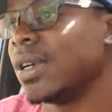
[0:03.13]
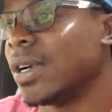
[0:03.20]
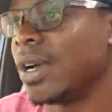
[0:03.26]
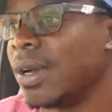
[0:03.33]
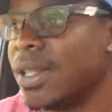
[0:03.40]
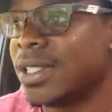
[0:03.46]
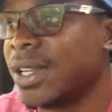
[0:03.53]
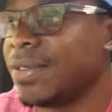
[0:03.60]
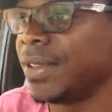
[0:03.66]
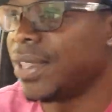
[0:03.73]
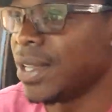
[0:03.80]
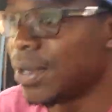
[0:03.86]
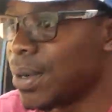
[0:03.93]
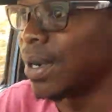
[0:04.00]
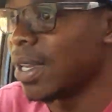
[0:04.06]
How's
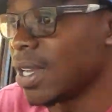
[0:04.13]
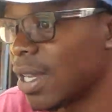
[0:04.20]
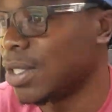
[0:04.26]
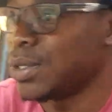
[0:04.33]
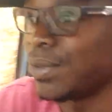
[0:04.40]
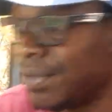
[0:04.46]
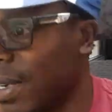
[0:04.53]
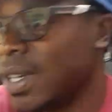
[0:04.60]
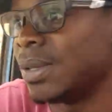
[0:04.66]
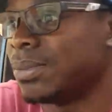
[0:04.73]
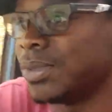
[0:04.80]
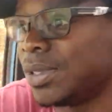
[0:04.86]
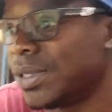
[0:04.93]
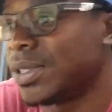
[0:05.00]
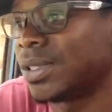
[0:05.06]
everything going at your
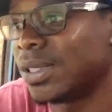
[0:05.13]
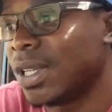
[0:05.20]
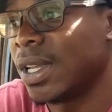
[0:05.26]
farms?